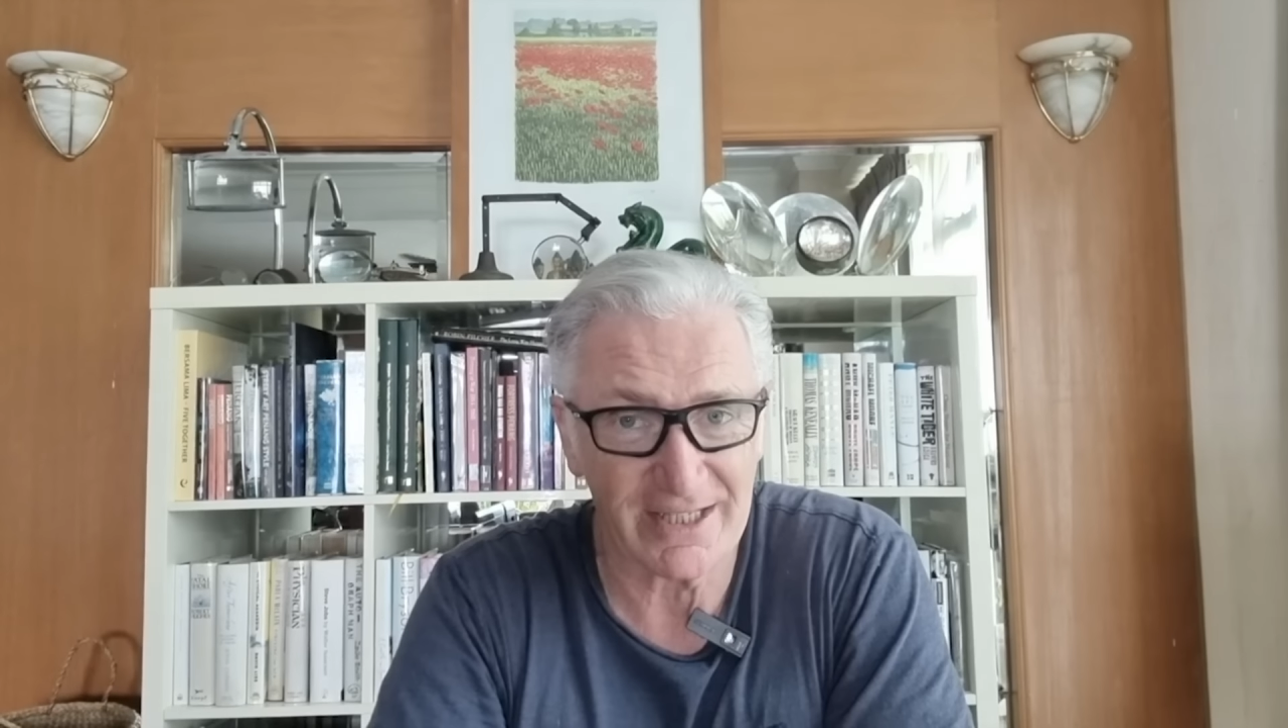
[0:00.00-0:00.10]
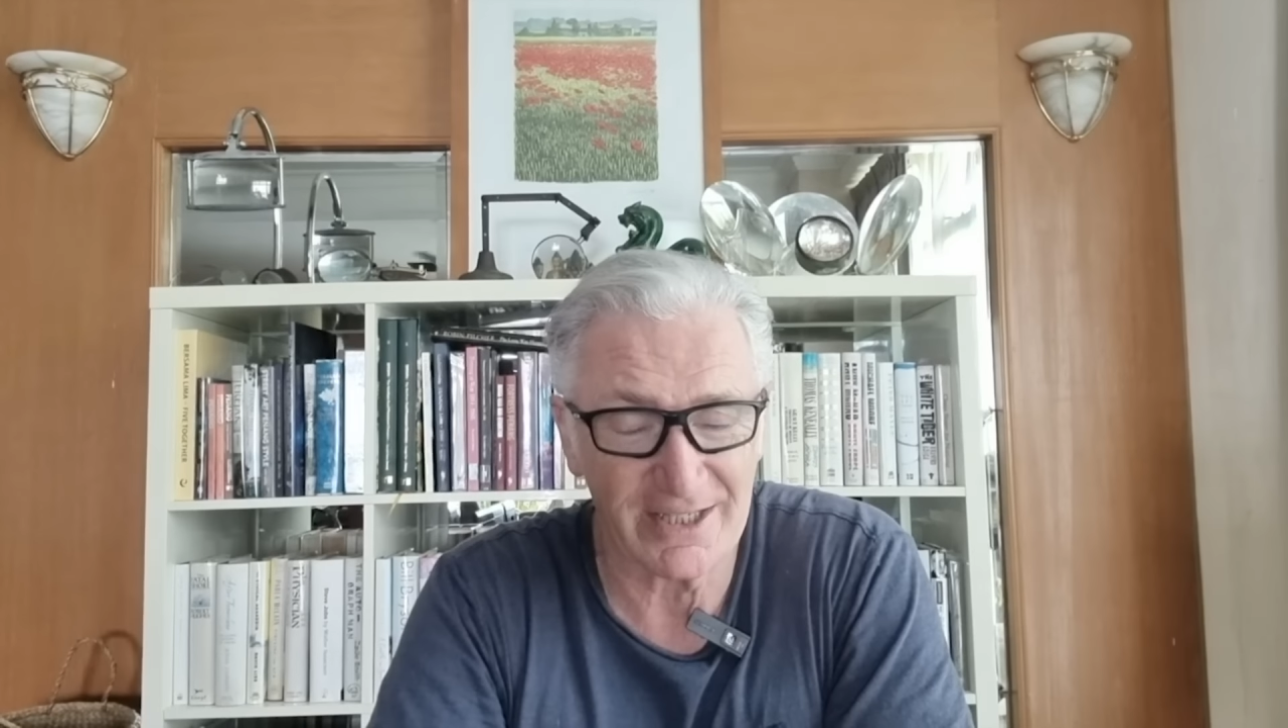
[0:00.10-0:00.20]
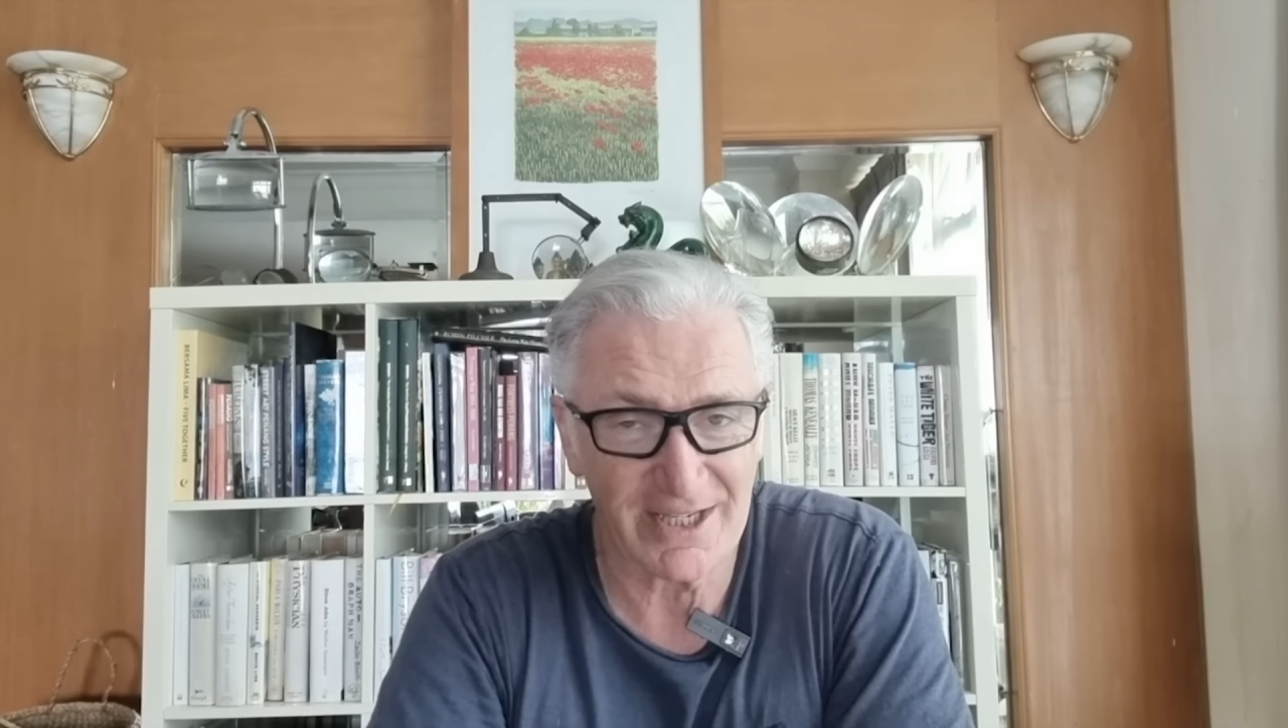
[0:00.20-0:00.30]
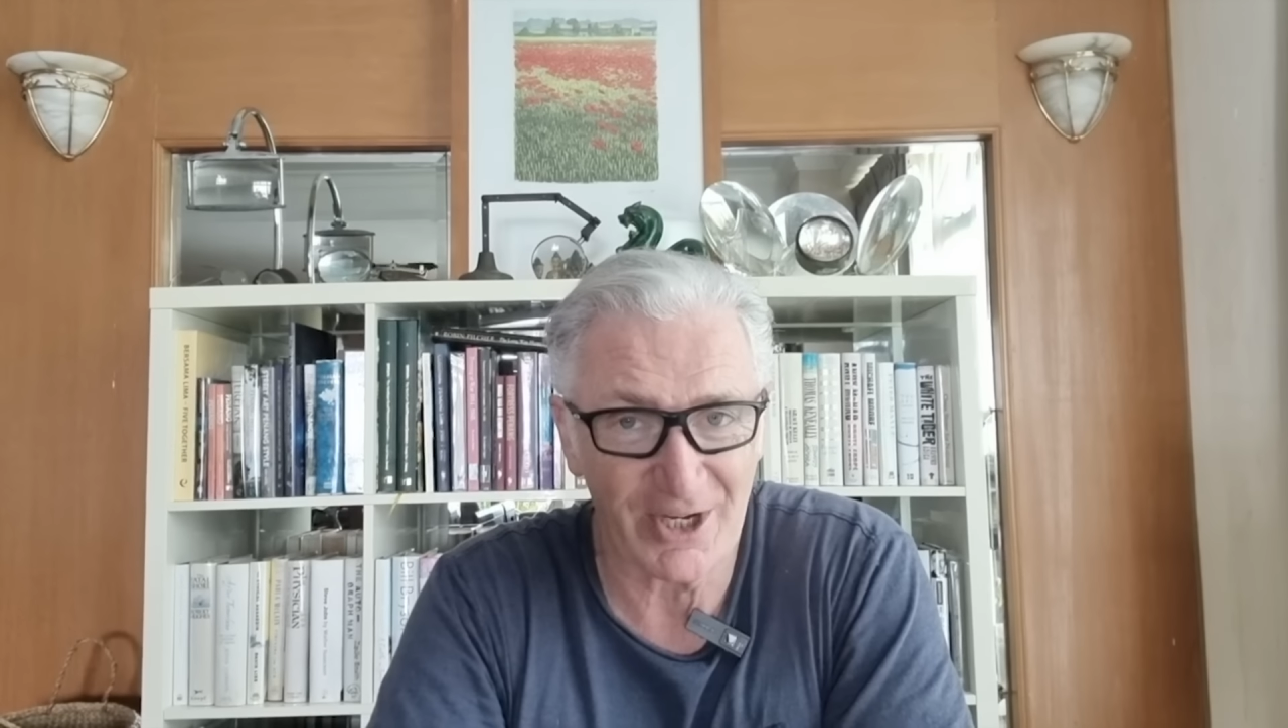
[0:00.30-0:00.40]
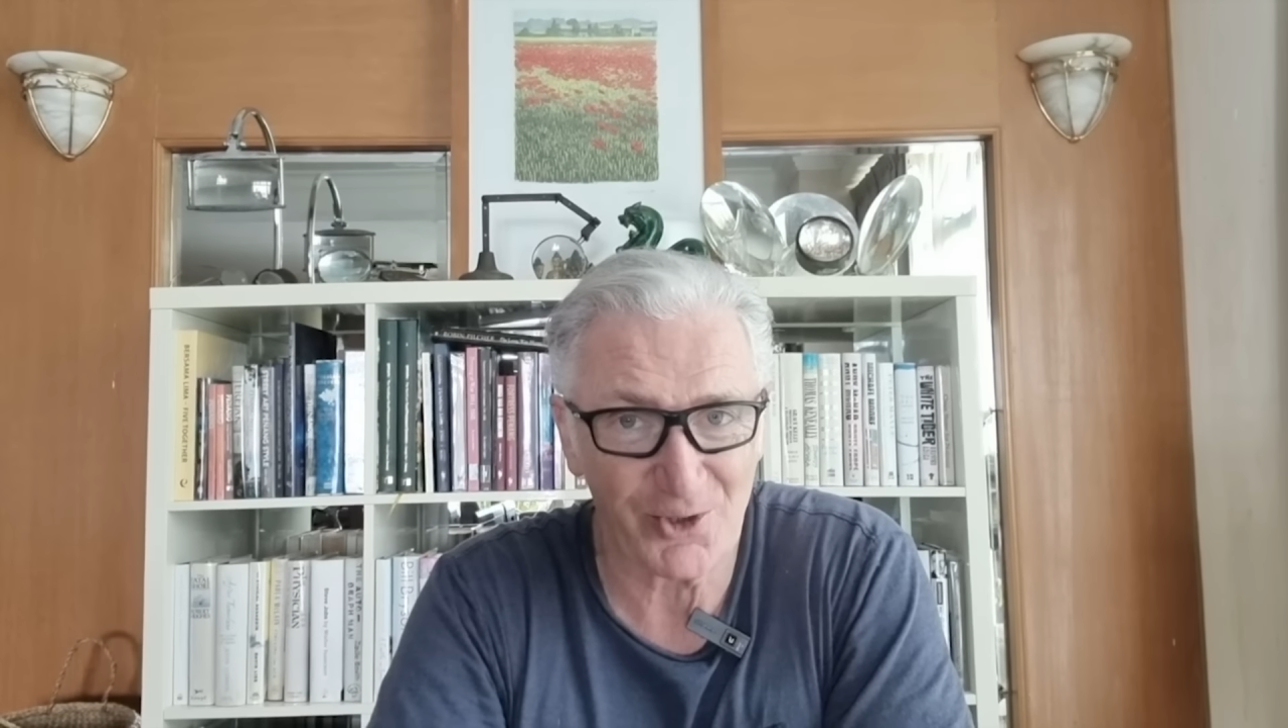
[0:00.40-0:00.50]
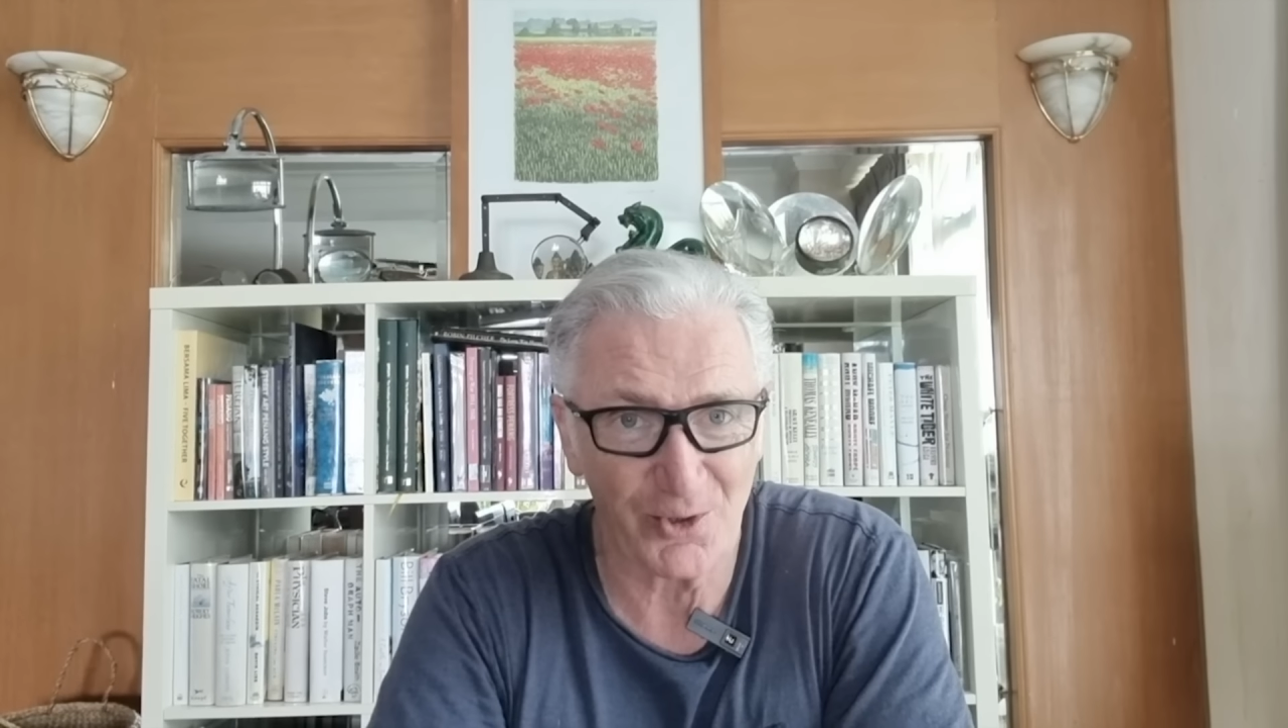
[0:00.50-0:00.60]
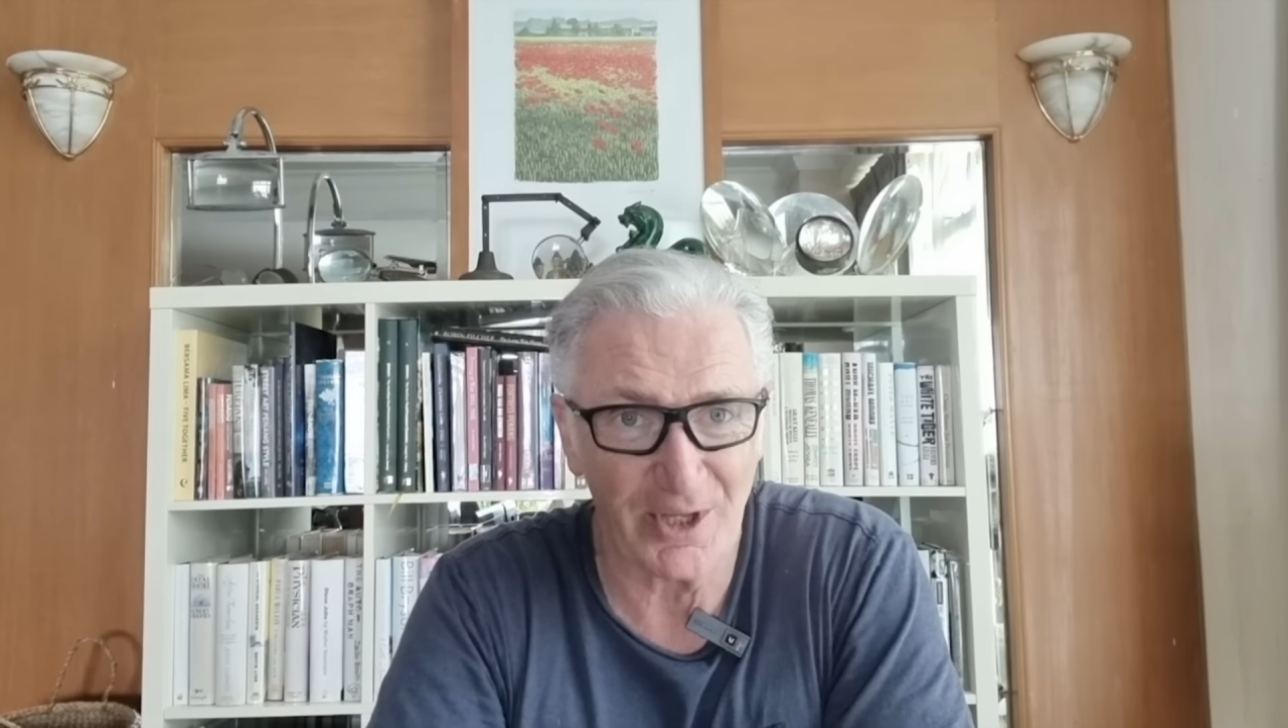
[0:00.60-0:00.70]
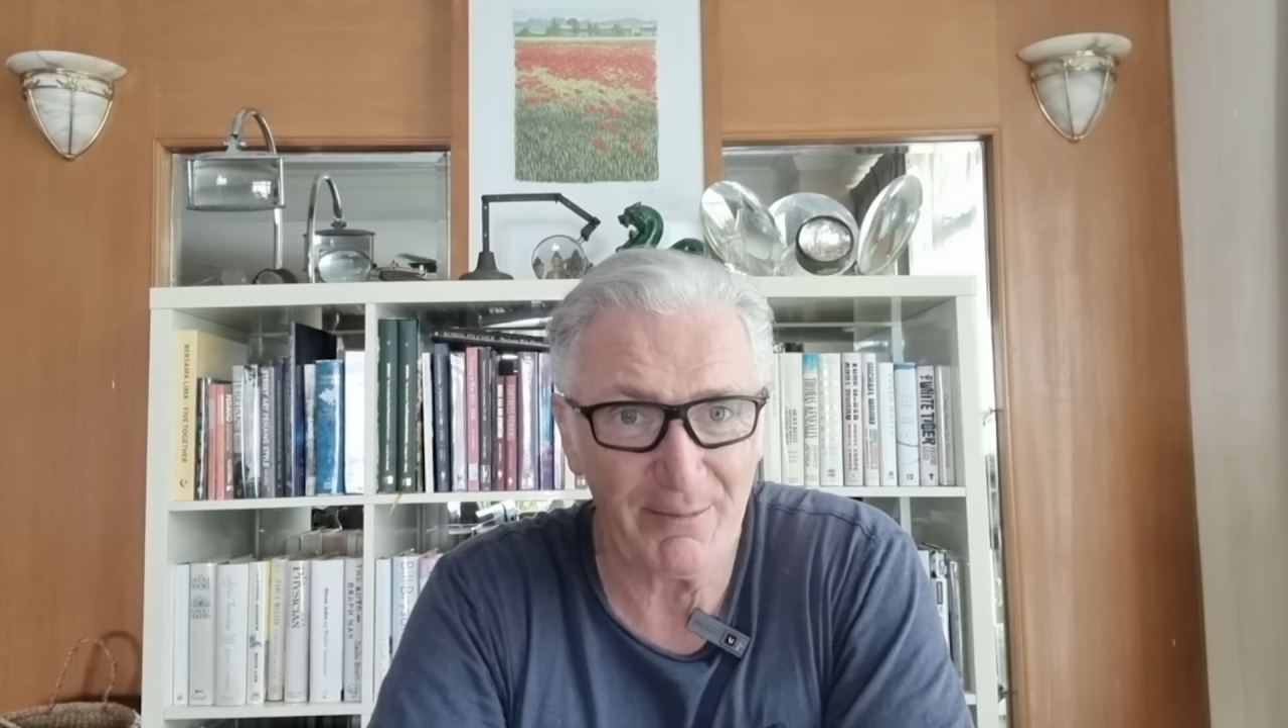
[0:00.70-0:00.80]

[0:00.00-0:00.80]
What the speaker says: international